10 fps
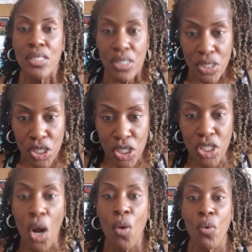
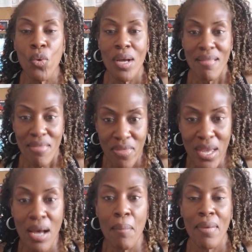Show
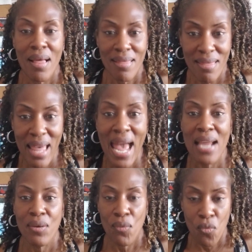them that